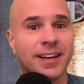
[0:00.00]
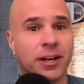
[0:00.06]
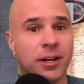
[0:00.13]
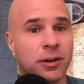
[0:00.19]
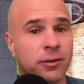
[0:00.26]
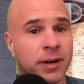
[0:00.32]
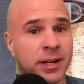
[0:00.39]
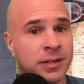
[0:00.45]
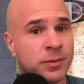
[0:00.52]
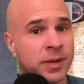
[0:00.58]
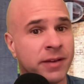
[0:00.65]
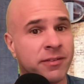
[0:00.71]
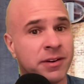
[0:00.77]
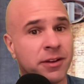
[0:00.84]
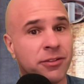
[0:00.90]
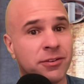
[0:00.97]
All right, we
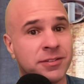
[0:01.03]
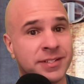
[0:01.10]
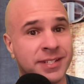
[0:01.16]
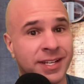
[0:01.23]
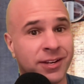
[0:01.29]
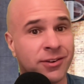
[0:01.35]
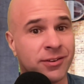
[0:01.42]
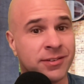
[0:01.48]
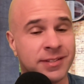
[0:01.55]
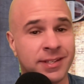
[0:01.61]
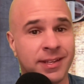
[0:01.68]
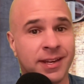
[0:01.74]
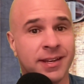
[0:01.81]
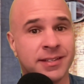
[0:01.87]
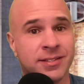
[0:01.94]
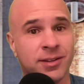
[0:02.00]
have another Dear
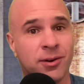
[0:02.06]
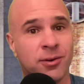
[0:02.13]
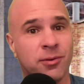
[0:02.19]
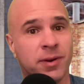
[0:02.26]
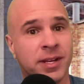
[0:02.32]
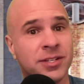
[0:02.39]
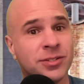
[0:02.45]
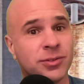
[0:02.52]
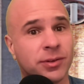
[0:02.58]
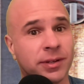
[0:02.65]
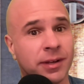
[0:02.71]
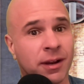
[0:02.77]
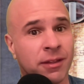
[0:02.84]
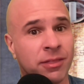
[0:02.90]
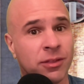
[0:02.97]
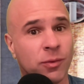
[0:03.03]
DSO entry
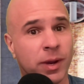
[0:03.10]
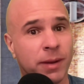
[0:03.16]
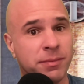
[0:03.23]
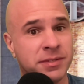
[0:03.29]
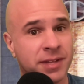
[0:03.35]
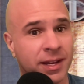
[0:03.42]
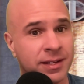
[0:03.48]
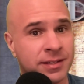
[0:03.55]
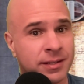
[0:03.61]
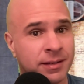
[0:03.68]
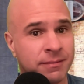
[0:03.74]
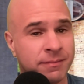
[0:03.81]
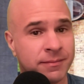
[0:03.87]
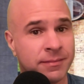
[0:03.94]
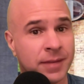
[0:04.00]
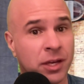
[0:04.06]
on the website.
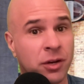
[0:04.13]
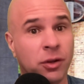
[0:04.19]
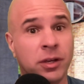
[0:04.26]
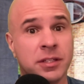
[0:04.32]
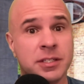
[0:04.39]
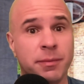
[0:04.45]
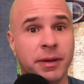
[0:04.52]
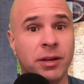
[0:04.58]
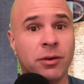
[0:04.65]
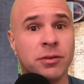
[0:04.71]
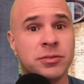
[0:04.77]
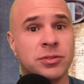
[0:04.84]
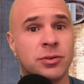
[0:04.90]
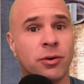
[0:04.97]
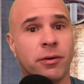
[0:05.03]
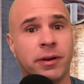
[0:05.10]
And you can submit your own
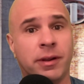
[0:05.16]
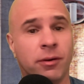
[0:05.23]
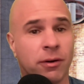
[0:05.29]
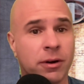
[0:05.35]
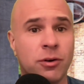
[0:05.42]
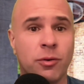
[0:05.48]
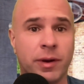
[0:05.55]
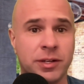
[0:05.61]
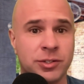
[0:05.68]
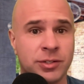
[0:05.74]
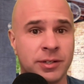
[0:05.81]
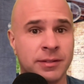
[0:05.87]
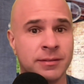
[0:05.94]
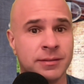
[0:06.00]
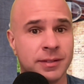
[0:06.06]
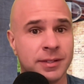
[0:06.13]
story or
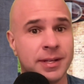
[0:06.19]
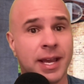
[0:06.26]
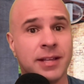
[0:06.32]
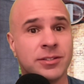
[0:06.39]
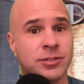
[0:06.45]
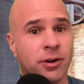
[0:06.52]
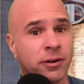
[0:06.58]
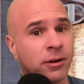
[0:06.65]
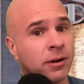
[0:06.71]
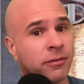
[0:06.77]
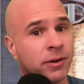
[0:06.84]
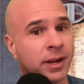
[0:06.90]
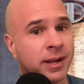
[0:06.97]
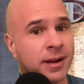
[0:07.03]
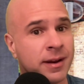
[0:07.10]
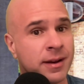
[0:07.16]
question to
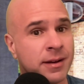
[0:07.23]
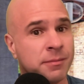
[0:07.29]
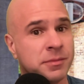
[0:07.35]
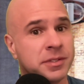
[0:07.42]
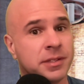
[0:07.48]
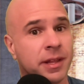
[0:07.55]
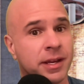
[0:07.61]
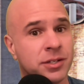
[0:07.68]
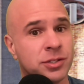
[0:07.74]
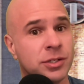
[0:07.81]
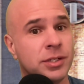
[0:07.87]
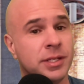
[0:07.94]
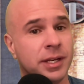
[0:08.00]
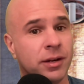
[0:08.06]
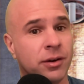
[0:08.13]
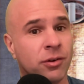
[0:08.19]

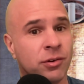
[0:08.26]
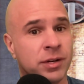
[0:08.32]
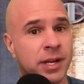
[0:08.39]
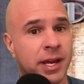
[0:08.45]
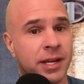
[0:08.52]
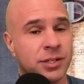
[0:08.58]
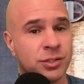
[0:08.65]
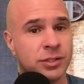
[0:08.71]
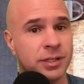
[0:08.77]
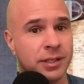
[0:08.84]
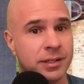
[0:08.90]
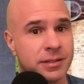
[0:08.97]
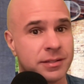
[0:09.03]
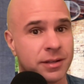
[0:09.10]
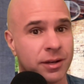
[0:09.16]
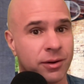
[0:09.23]

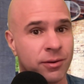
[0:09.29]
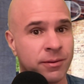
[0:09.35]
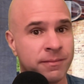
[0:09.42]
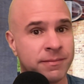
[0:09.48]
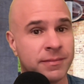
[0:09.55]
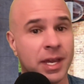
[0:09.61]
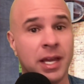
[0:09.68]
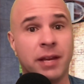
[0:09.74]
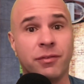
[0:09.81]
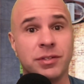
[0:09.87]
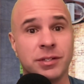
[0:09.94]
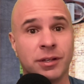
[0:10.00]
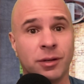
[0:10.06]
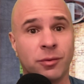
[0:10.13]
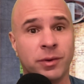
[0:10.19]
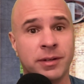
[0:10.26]
dadstartingover.com/dear-DSO. And if it's
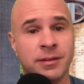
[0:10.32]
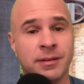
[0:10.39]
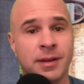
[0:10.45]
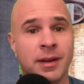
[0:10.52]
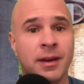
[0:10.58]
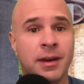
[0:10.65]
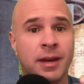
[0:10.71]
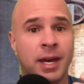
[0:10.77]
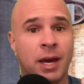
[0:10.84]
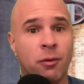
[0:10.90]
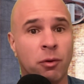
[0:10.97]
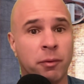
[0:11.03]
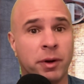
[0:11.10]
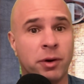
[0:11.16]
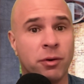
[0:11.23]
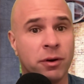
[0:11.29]
a good one, I
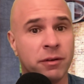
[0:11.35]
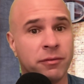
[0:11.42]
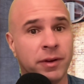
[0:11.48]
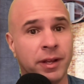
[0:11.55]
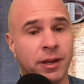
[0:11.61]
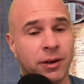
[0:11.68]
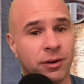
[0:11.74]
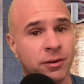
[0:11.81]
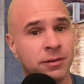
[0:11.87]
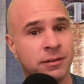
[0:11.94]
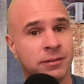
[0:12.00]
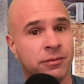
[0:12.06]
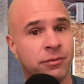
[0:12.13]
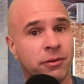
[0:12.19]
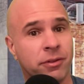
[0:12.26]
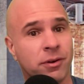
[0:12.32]
will record a video
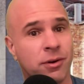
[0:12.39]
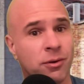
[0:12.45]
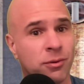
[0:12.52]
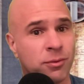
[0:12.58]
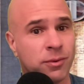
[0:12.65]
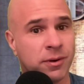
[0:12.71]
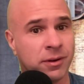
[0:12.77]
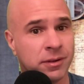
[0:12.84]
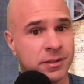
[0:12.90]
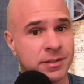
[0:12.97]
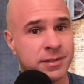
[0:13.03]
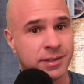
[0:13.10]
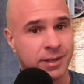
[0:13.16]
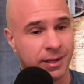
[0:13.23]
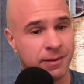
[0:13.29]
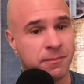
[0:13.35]
for the whole world to
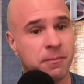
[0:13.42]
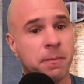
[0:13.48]
see.